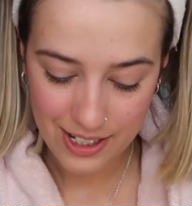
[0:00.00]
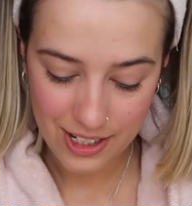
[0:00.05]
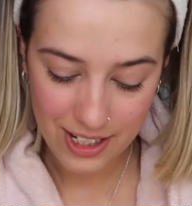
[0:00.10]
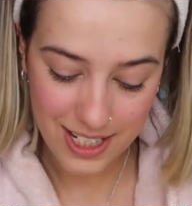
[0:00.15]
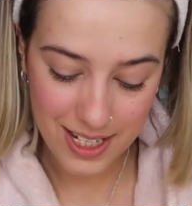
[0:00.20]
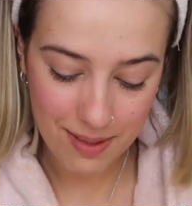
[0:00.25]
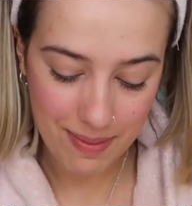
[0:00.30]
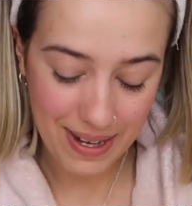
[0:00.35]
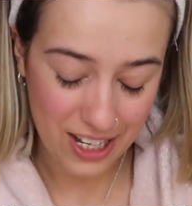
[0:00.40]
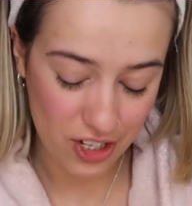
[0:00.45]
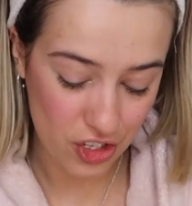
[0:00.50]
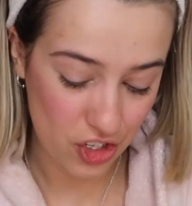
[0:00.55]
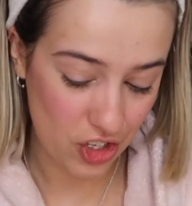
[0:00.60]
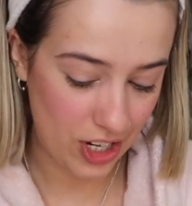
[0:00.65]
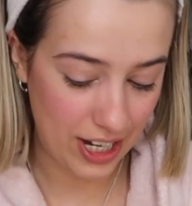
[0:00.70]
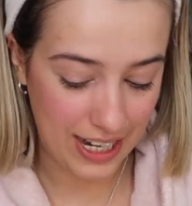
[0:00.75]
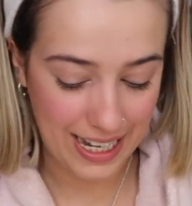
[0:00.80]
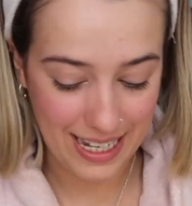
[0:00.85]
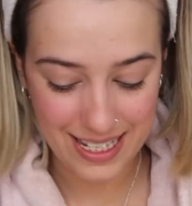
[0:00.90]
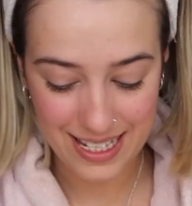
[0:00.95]
Just to make
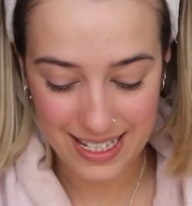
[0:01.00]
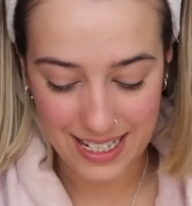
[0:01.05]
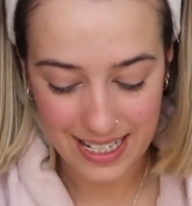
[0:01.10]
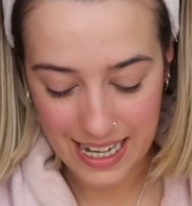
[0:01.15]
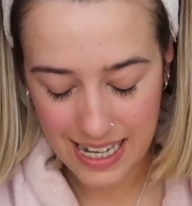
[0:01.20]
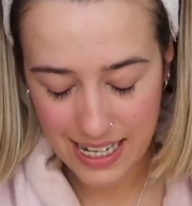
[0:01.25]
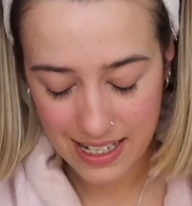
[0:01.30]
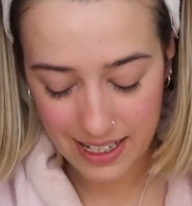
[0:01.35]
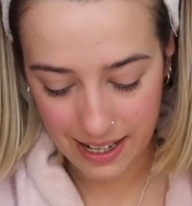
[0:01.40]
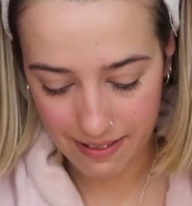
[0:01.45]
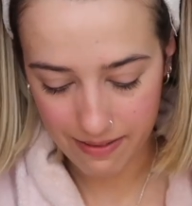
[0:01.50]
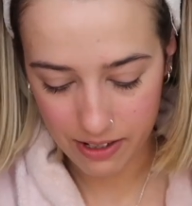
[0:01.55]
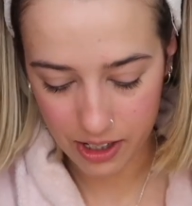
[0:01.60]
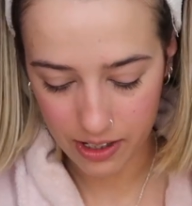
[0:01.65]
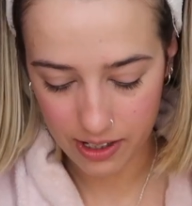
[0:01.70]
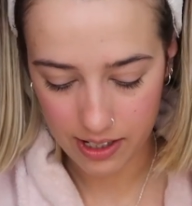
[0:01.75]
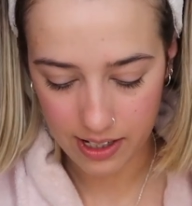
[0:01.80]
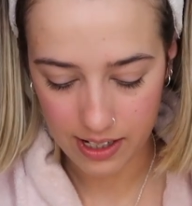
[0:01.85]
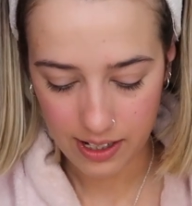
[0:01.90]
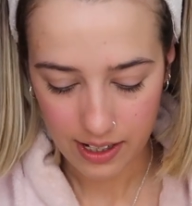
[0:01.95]
sure it stays
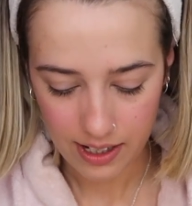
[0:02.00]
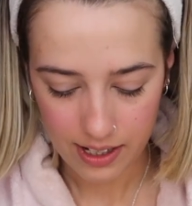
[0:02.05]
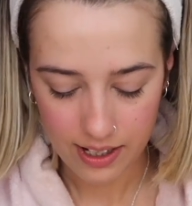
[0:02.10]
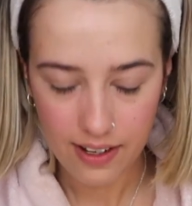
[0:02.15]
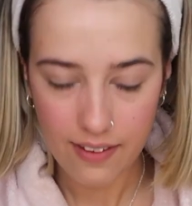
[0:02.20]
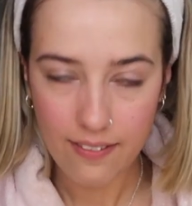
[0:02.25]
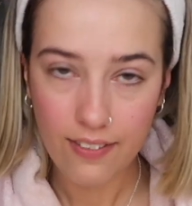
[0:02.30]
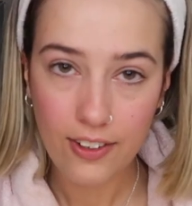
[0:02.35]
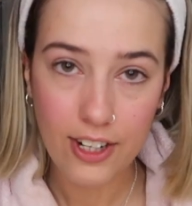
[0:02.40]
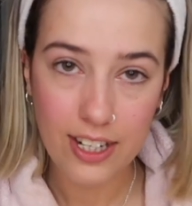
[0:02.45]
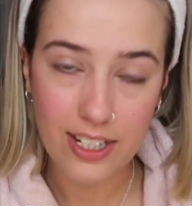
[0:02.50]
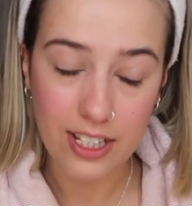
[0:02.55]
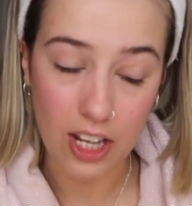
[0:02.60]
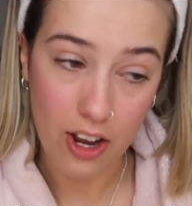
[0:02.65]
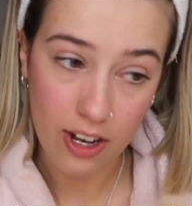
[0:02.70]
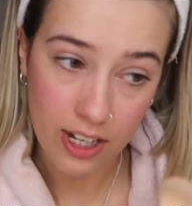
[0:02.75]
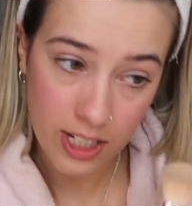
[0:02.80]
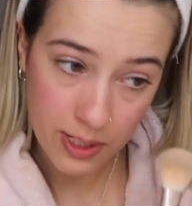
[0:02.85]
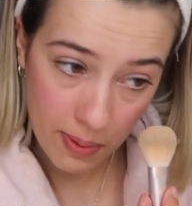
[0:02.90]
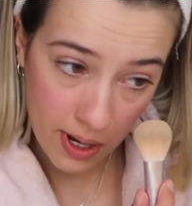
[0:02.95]
covered for as
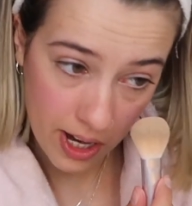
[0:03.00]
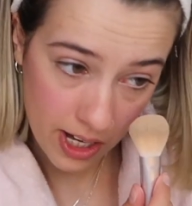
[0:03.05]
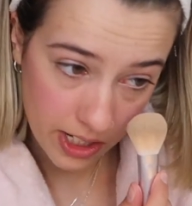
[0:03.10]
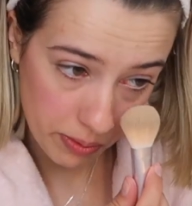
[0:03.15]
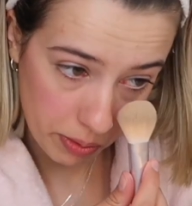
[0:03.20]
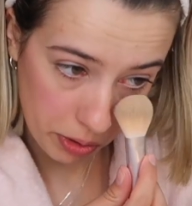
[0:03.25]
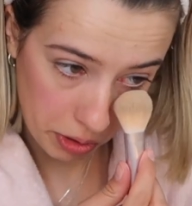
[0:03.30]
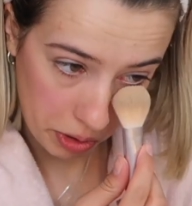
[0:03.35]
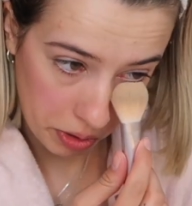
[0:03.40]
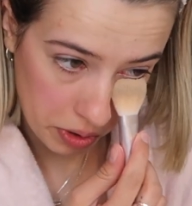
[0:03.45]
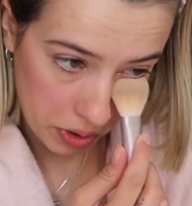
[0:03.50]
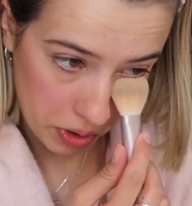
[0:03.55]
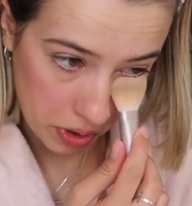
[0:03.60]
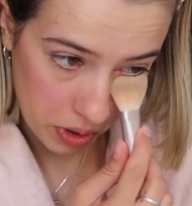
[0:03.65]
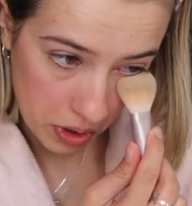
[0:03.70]
long as possible.